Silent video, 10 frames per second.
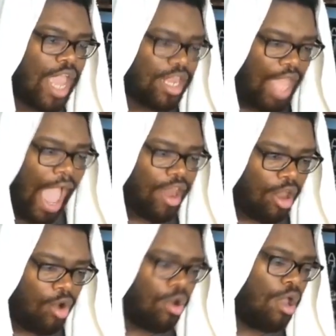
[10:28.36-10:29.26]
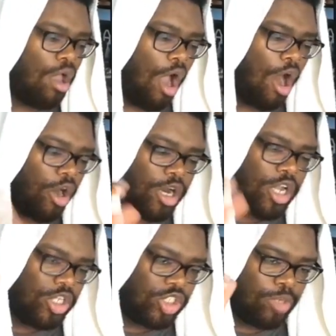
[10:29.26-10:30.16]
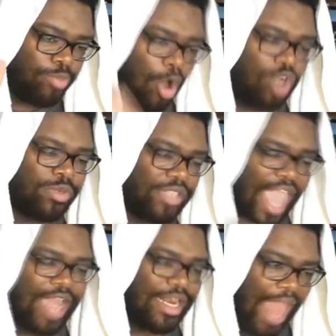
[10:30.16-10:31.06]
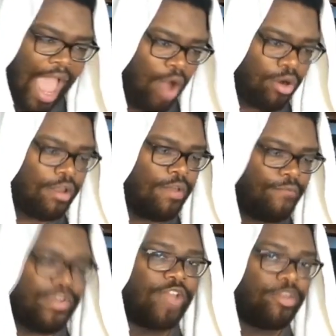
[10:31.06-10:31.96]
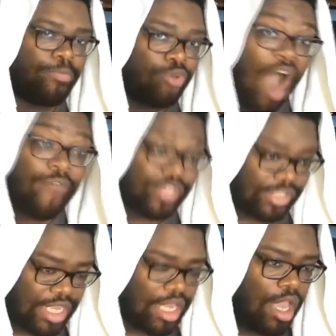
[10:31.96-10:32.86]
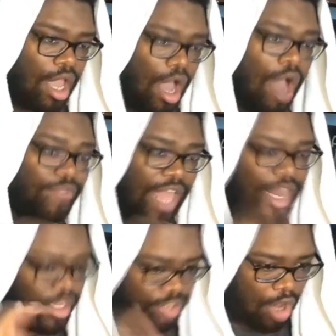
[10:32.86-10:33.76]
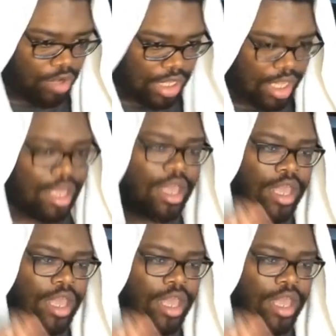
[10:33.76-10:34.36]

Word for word: and Kaido are supposed to be taken down via the prophecy of Lady Toki,